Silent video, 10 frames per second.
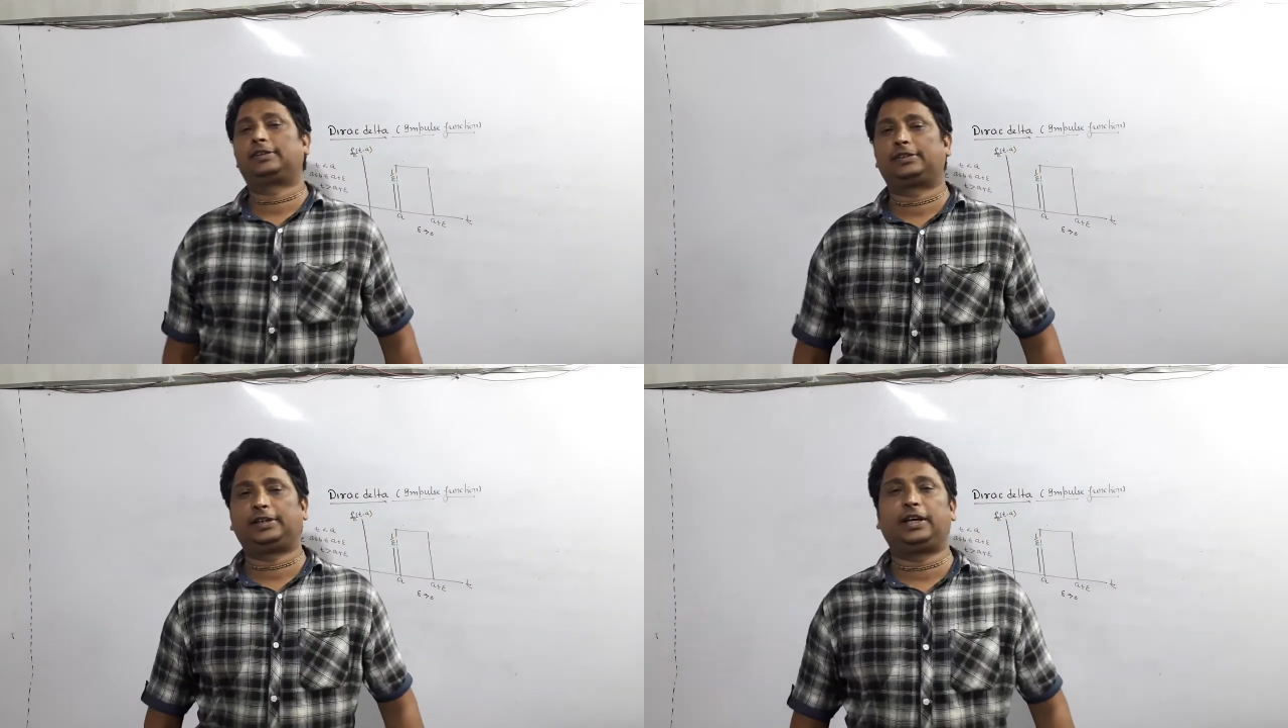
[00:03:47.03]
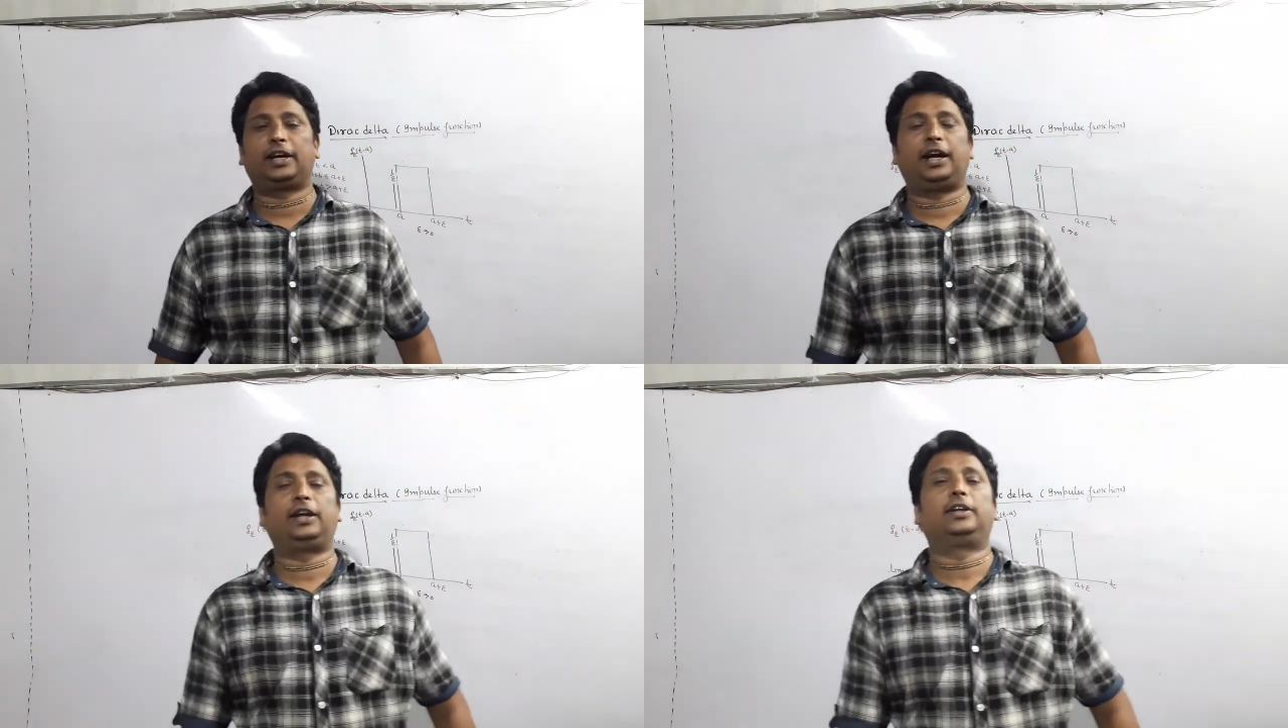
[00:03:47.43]
share
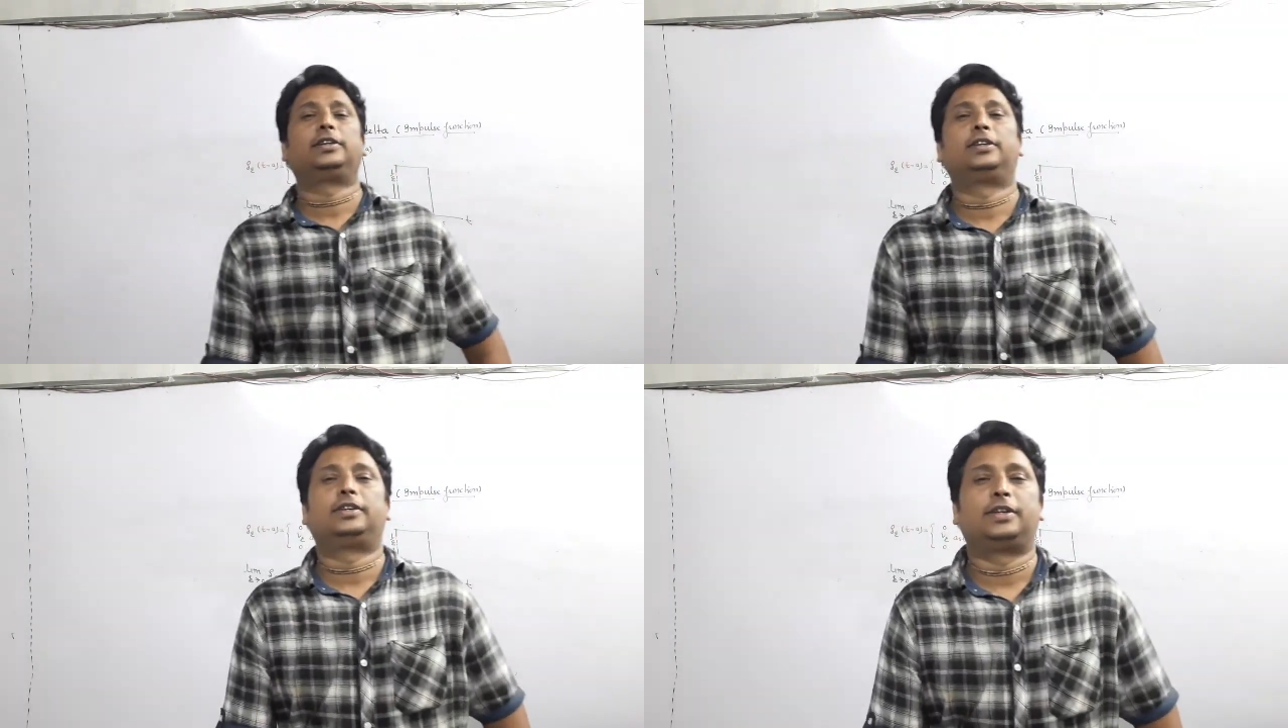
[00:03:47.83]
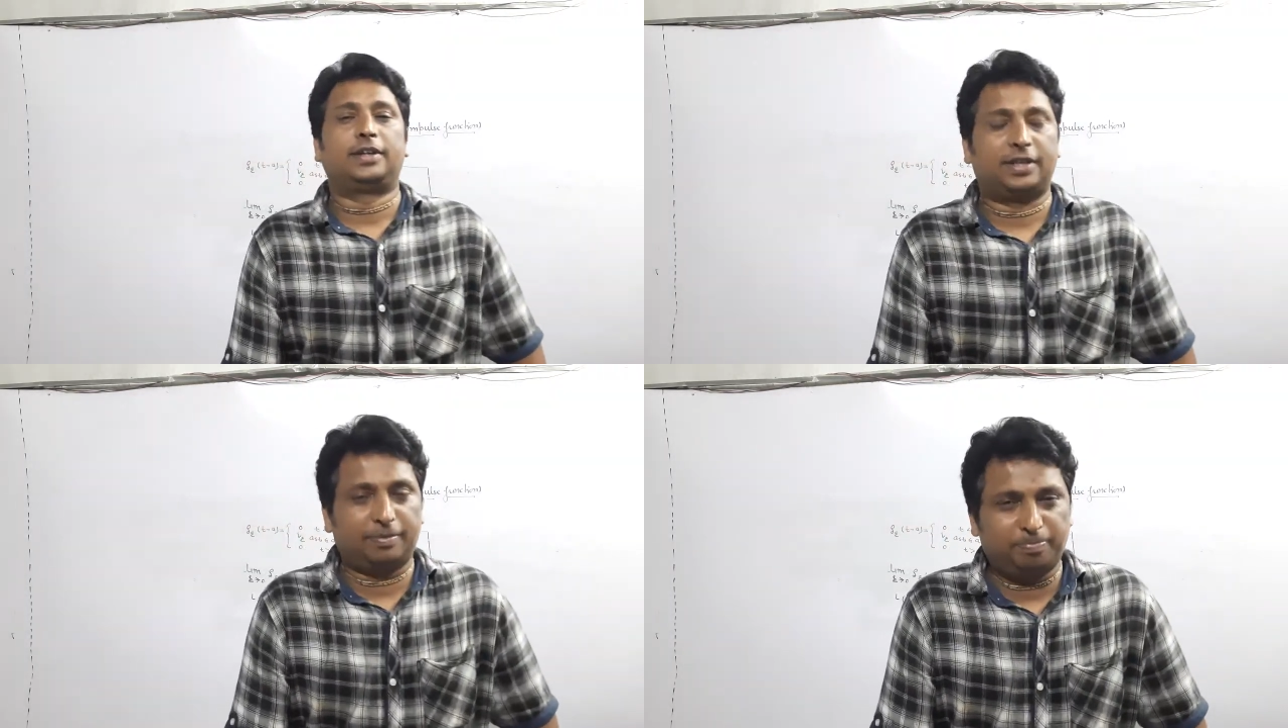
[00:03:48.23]
and
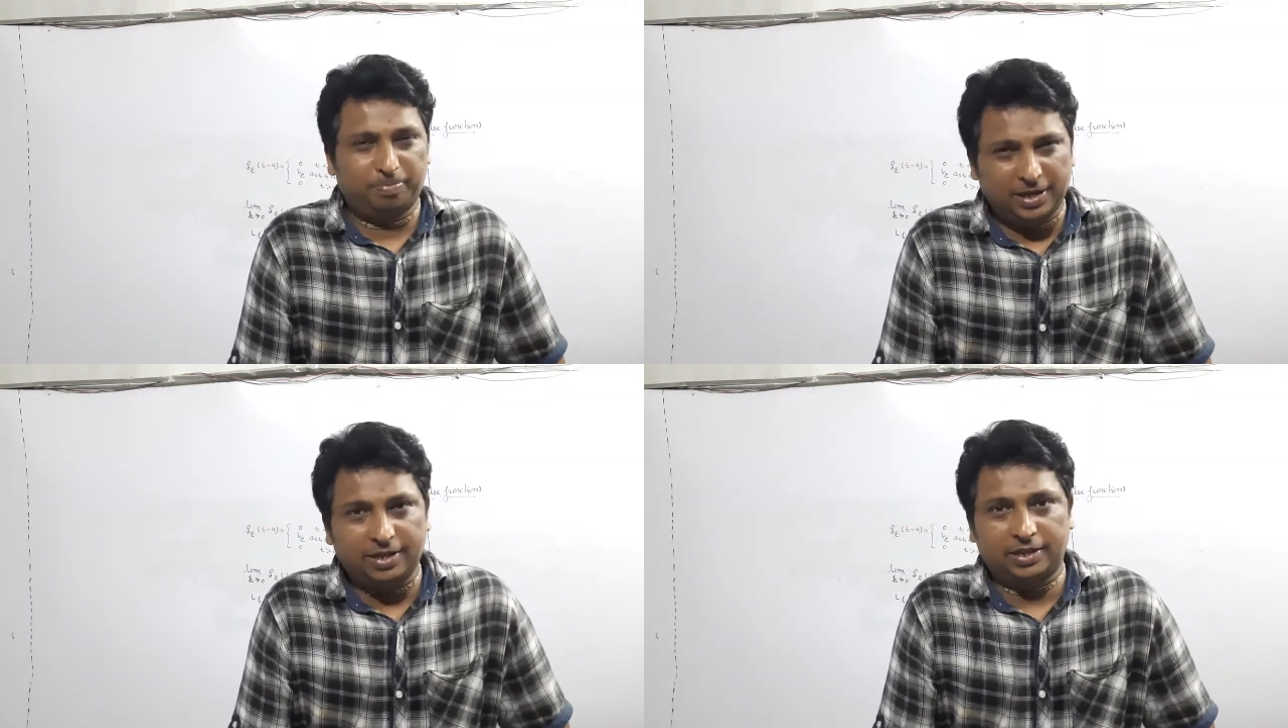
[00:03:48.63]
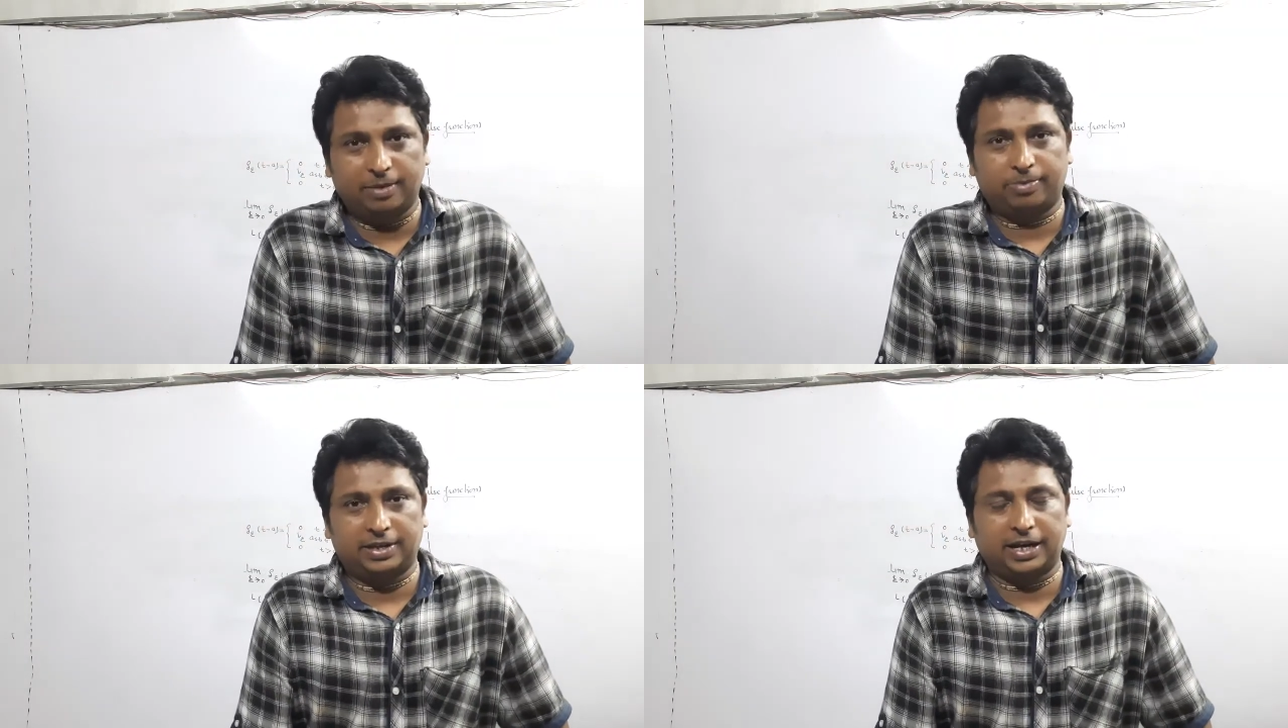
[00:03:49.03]
please
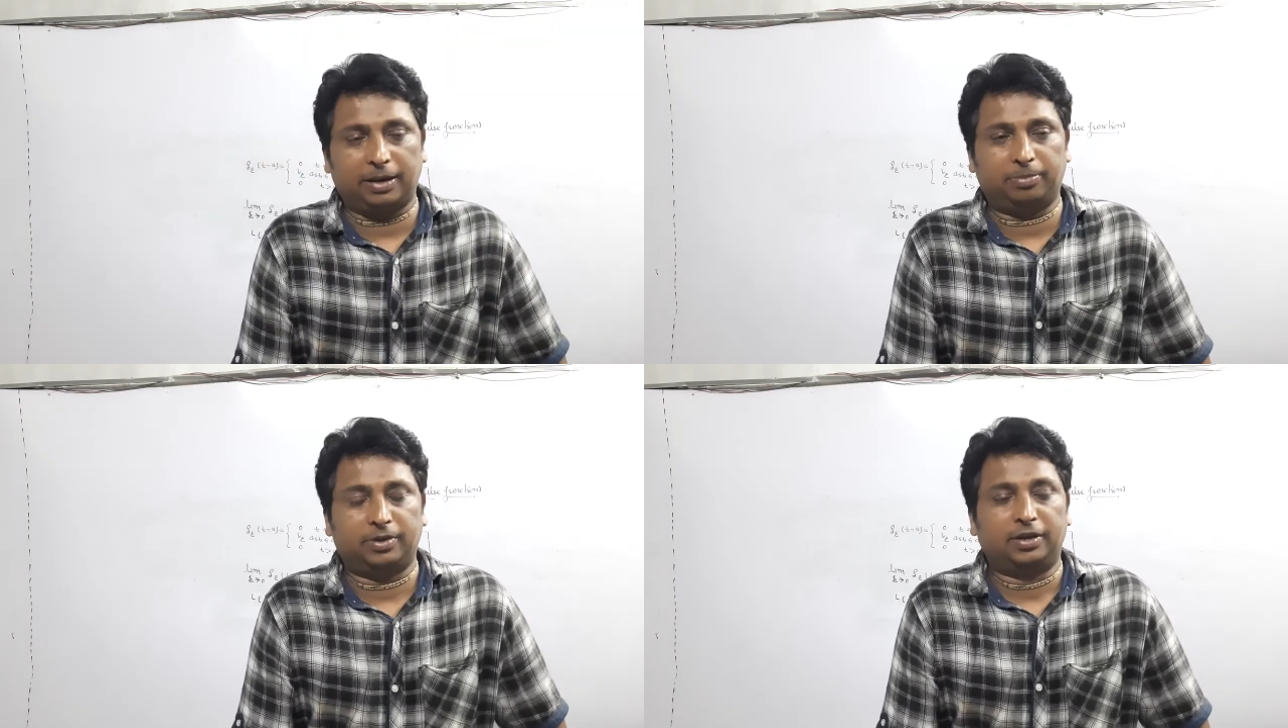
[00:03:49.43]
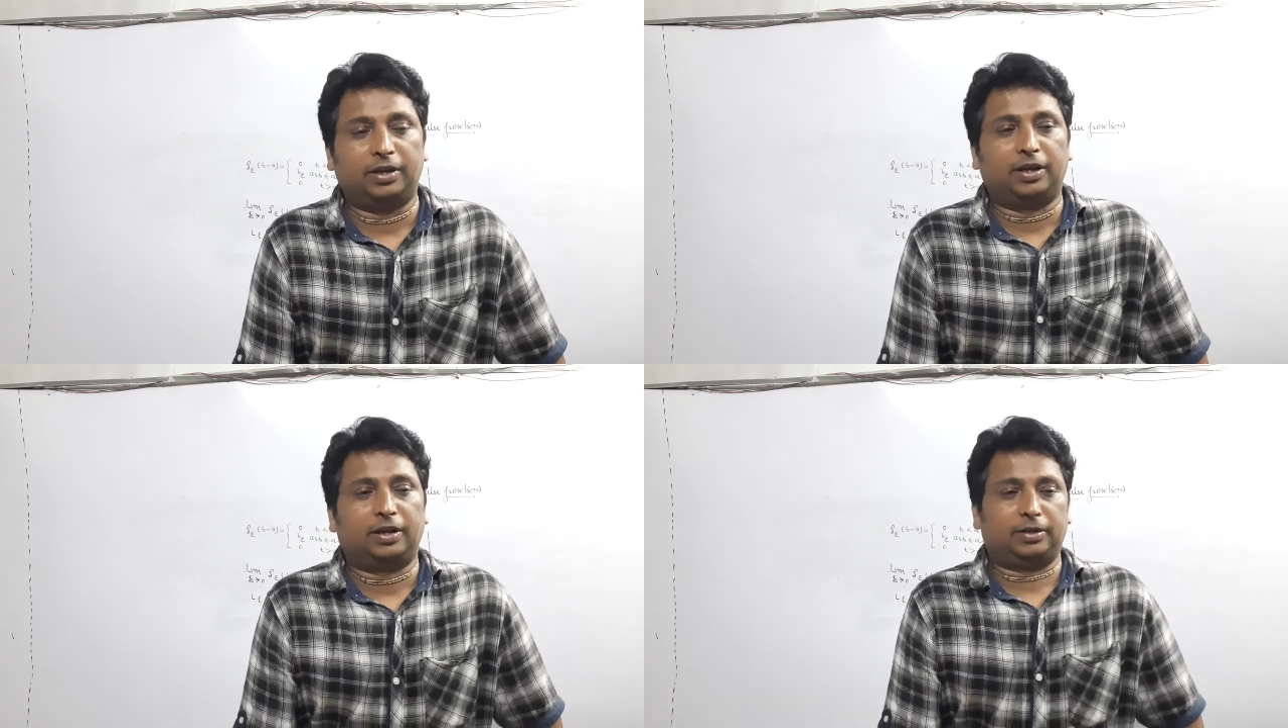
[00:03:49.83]
subscribe.
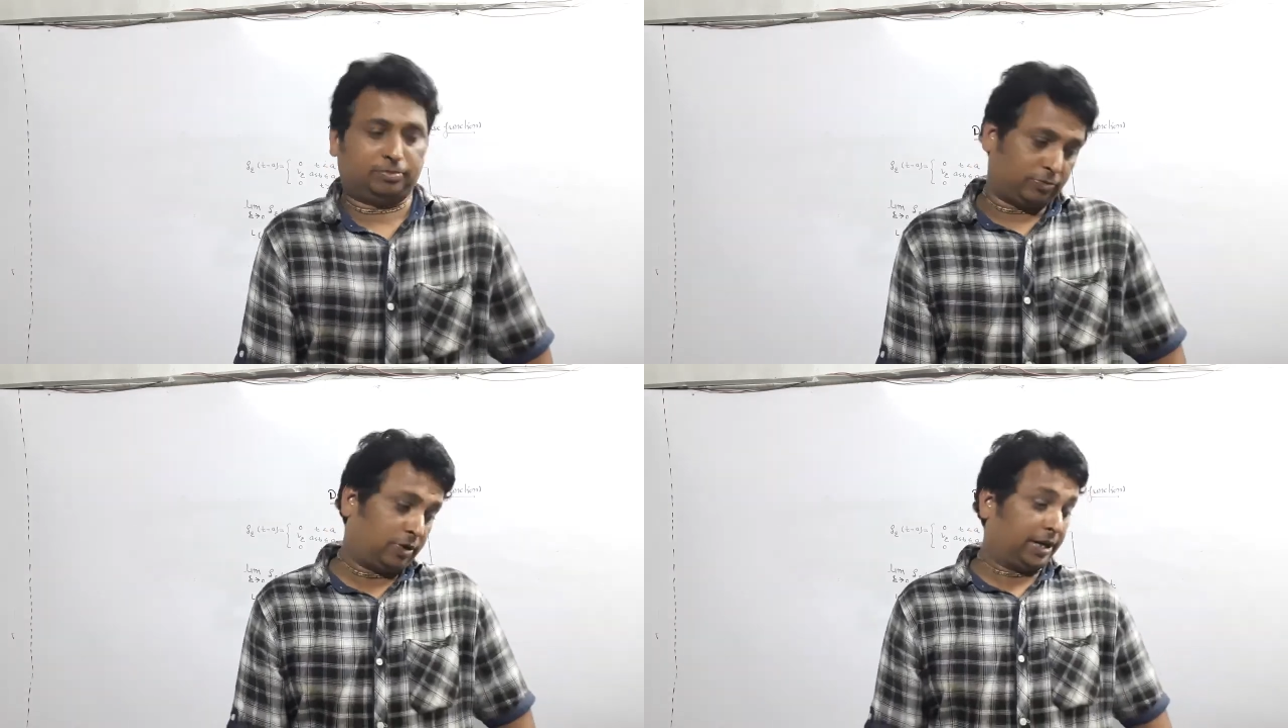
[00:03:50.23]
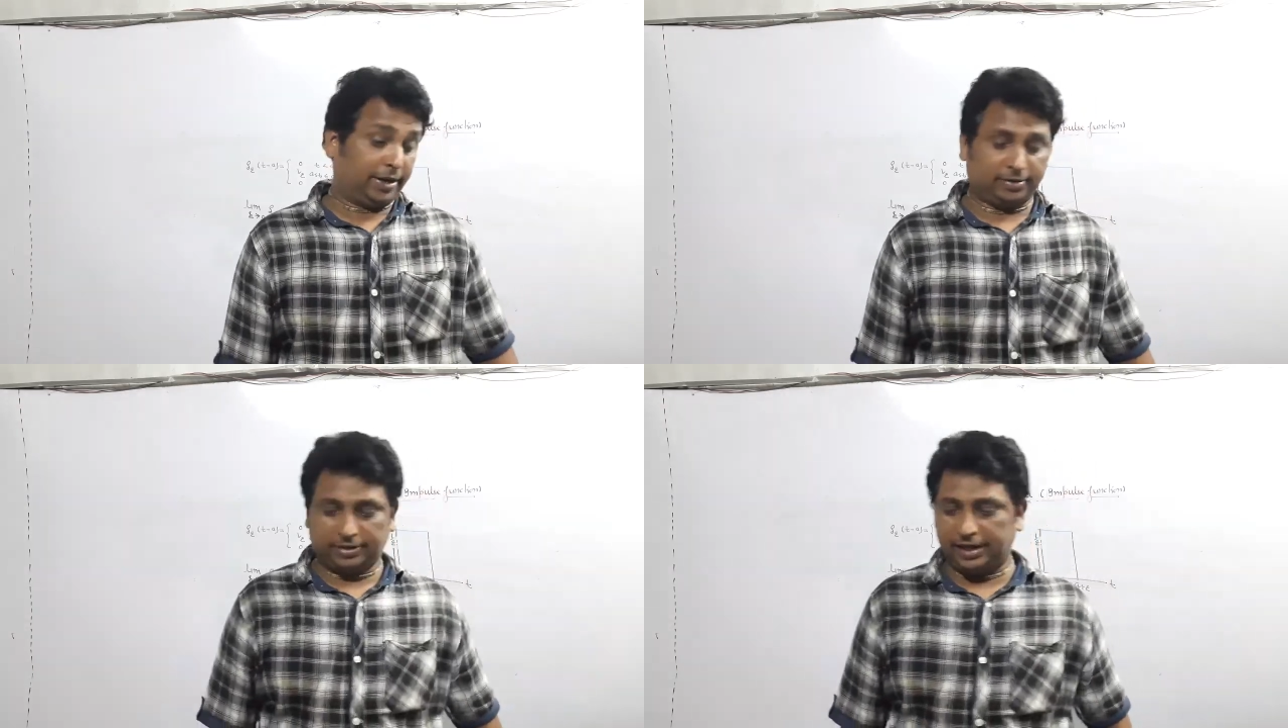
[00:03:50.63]
Okay,
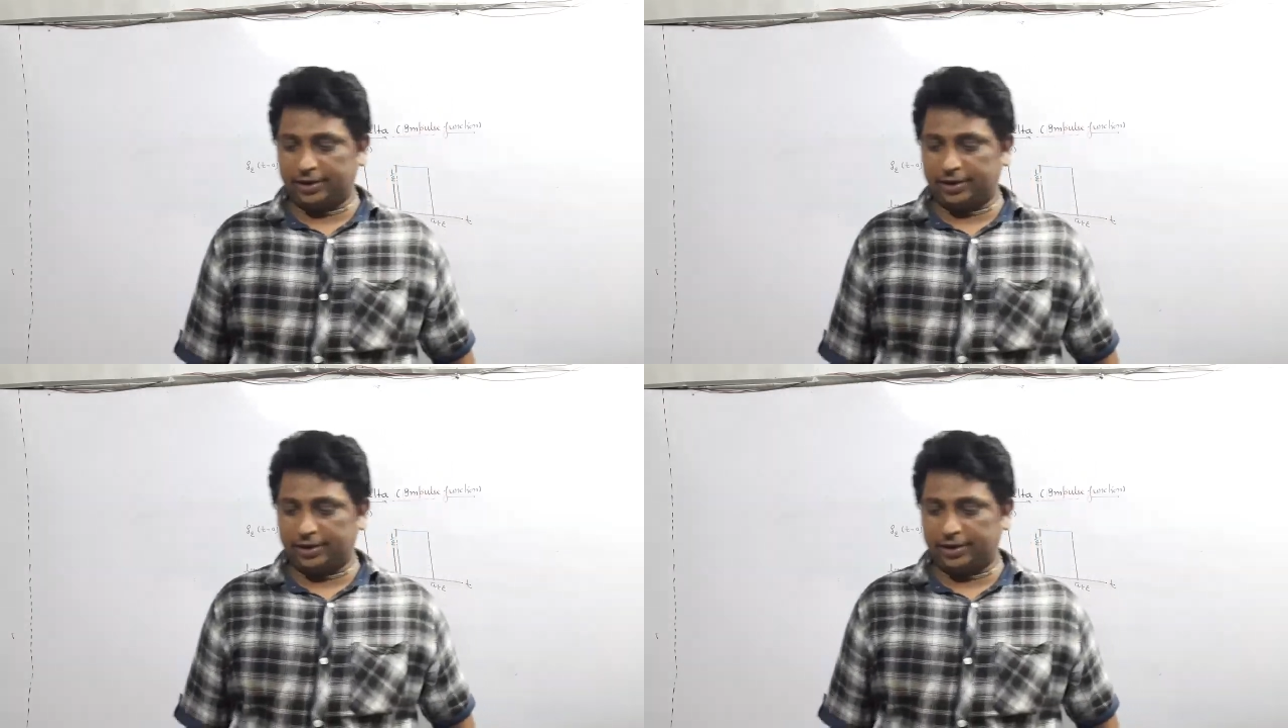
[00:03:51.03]
thank